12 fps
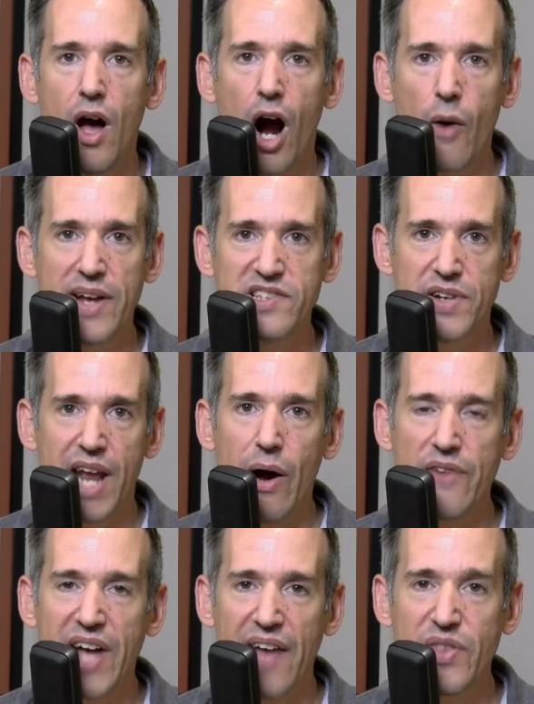All right, so now
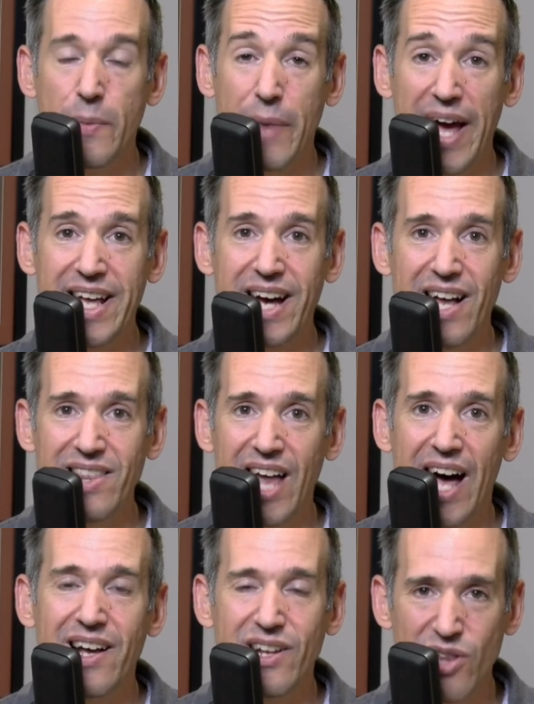I've got the mic a
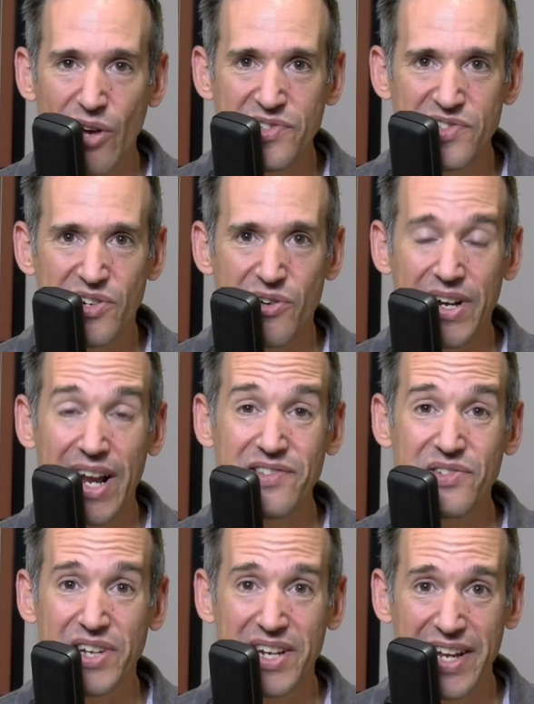lot closer, and
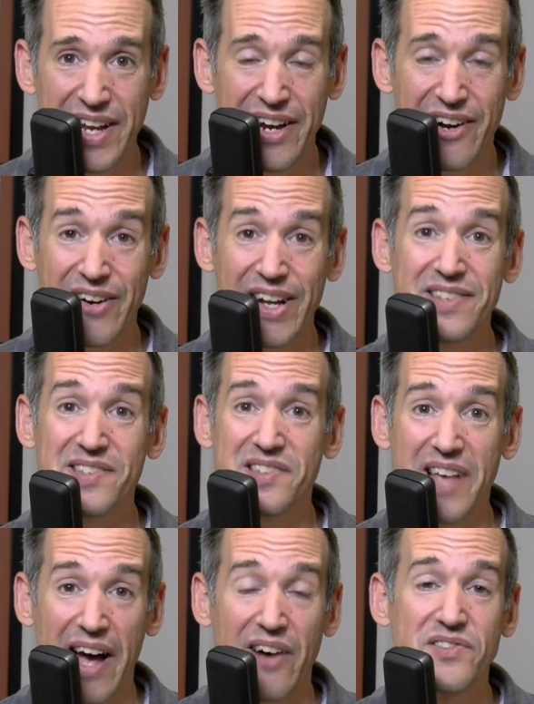as you can hear, it
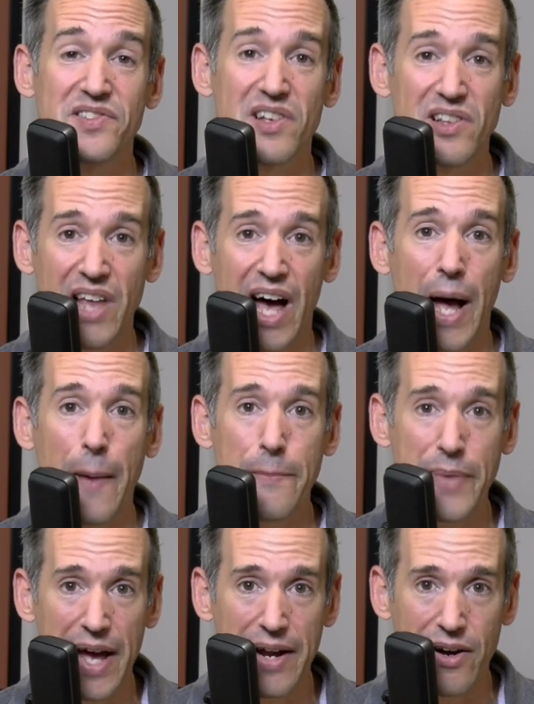sounds a lot
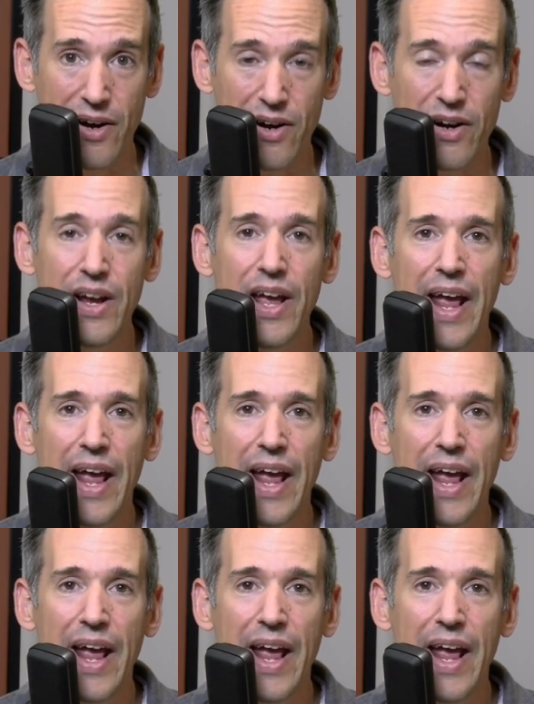better.